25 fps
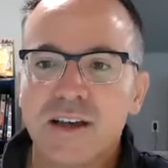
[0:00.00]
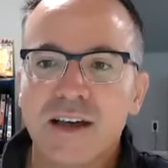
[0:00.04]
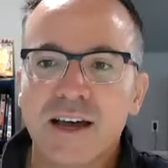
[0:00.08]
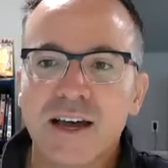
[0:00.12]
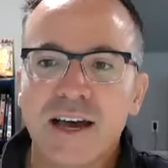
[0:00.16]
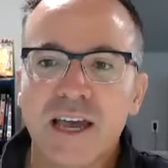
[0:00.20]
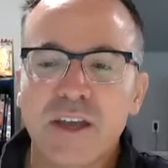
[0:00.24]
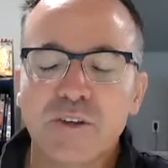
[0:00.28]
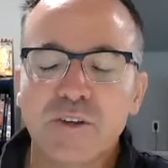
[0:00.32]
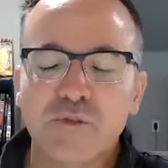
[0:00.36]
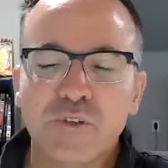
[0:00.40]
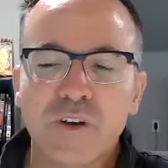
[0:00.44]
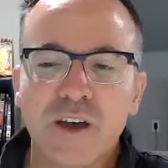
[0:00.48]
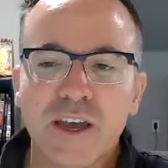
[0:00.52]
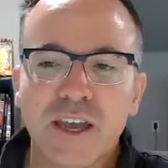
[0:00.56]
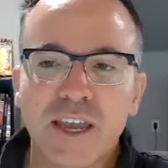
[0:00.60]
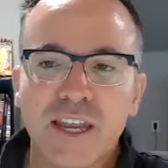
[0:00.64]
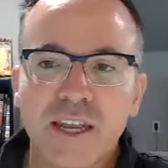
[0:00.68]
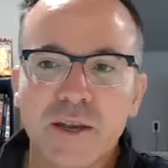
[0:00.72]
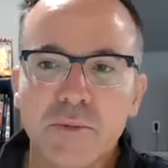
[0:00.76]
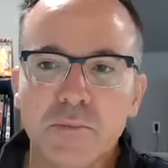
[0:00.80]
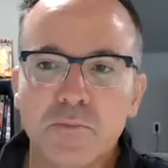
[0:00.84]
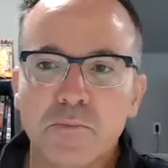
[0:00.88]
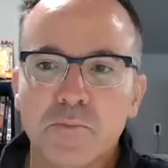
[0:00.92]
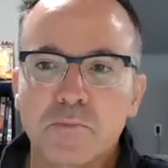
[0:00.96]
I
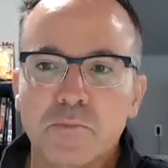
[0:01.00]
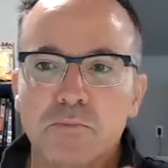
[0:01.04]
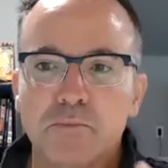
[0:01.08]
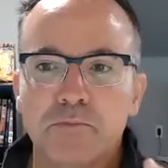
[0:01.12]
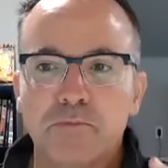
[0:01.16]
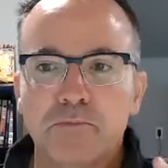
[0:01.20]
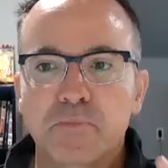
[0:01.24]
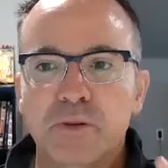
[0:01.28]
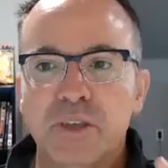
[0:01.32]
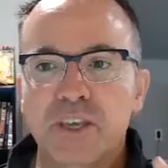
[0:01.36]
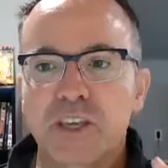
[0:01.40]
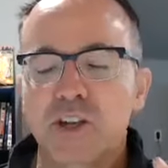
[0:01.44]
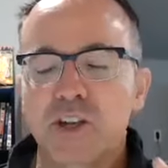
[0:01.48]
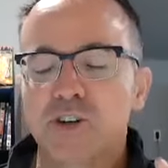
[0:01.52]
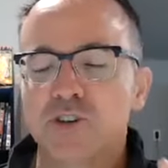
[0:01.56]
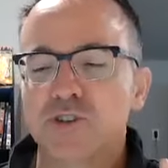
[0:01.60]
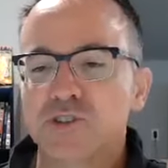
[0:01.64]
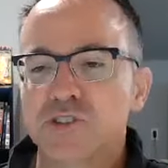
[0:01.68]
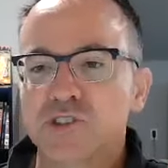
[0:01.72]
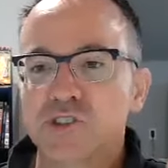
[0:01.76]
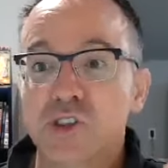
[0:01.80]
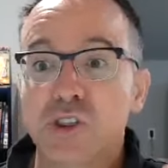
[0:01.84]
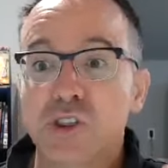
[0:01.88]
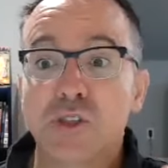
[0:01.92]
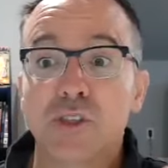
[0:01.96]
find
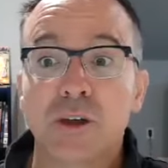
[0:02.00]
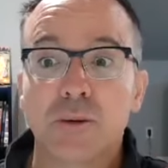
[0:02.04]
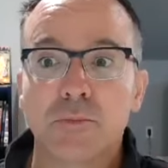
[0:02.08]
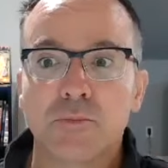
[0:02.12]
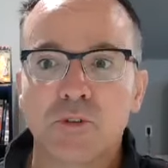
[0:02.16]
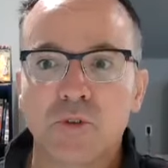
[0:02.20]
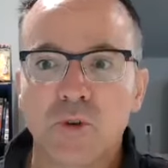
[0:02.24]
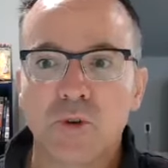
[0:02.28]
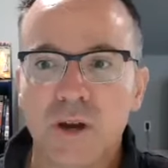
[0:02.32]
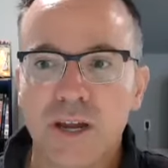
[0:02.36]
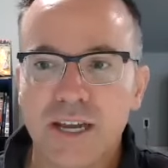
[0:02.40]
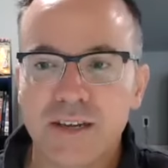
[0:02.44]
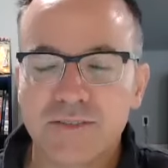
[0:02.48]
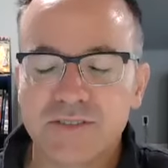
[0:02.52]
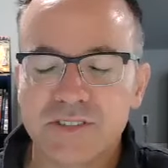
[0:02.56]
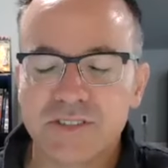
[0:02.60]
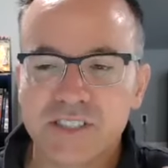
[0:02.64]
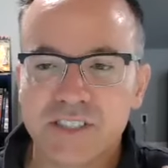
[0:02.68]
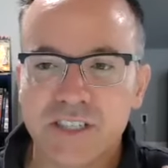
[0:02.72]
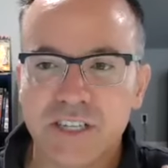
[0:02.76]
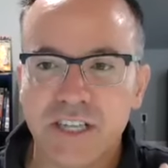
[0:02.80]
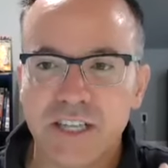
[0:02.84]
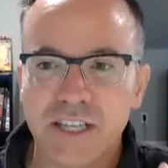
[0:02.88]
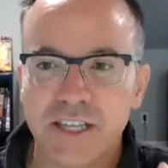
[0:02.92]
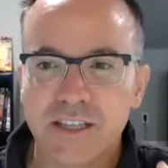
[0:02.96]
Peter's thumb drive
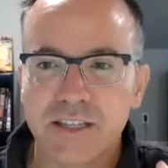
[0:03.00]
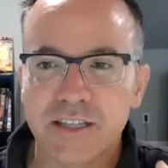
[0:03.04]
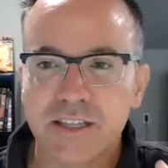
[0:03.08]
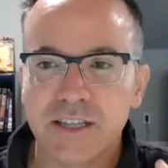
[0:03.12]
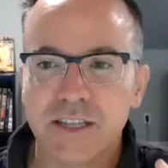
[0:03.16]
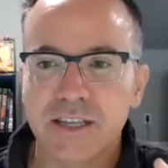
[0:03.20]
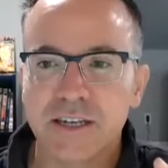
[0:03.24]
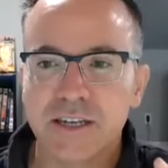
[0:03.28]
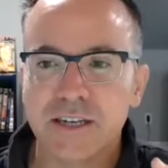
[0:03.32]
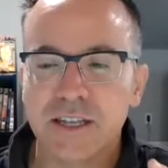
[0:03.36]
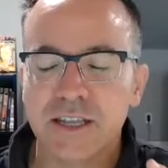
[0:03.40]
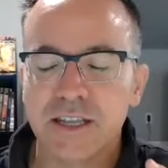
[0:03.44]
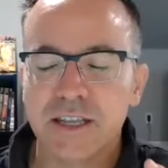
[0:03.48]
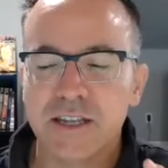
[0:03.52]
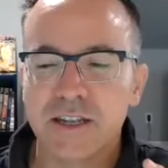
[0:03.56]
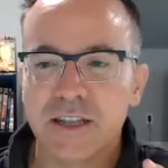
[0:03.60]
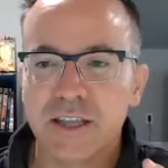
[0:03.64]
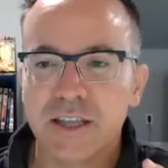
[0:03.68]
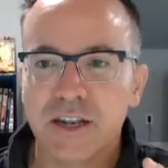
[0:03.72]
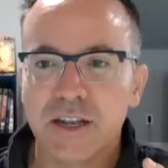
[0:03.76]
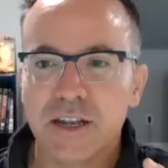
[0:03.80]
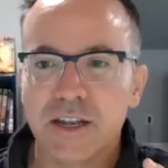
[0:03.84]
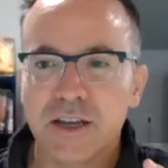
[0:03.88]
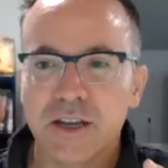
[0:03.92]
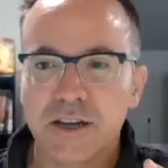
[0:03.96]
sitting in in,
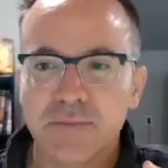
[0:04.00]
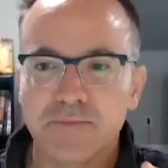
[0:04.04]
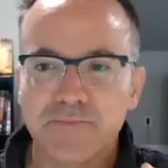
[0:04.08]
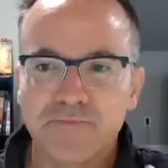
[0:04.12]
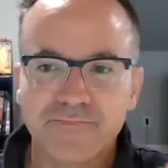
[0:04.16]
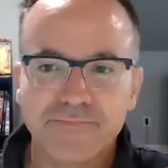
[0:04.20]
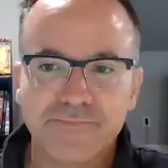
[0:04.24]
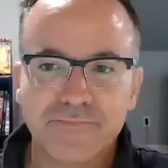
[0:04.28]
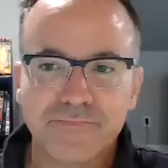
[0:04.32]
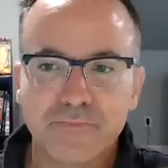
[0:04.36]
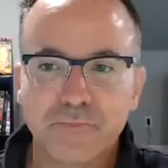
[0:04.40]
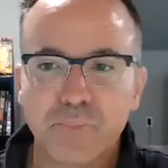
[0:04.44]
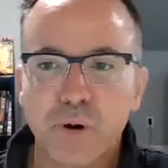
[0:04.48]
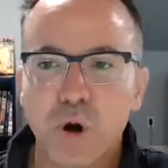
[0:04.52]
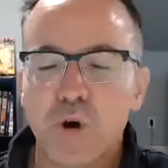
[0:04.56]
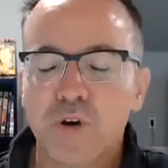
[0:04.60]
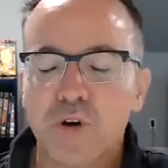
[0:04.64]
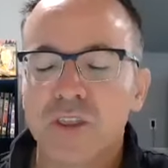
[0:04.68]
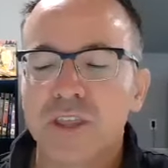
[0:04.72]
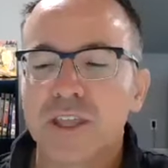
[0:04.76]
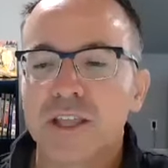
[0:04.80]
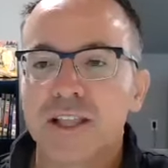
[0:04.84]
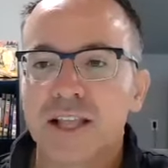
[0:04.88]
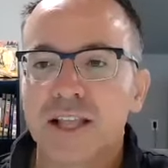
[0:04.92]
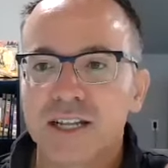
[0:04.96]
in a
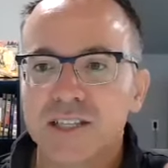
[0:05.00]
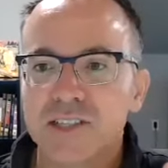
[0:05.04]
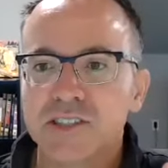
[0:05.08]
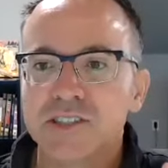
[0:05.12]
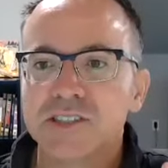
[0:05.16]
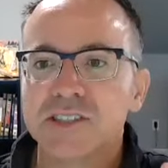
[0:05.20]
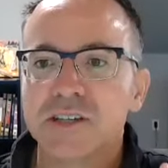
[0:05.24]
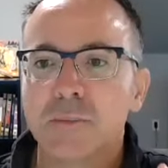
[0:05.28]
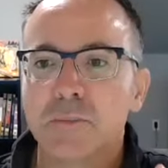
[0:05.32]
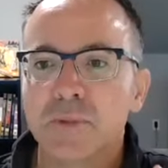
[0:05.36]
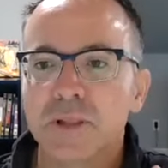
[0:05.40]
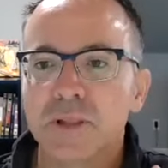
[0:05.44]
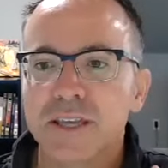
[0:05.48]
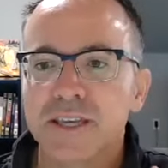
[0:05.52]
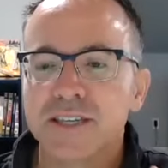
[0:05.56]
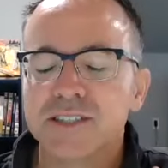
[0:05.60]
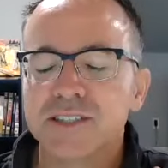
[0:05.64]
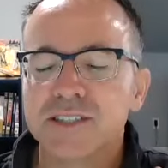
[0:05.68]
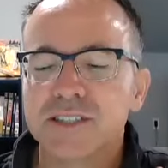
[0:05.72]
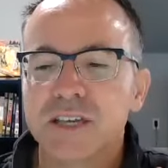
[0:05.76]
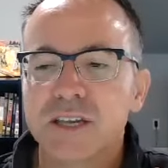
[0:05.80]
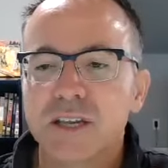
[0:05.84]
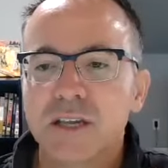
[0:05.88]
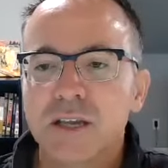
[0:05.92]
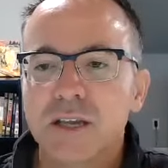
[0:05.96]
parking lot
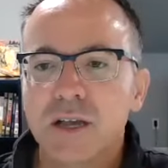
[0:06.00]
someplace.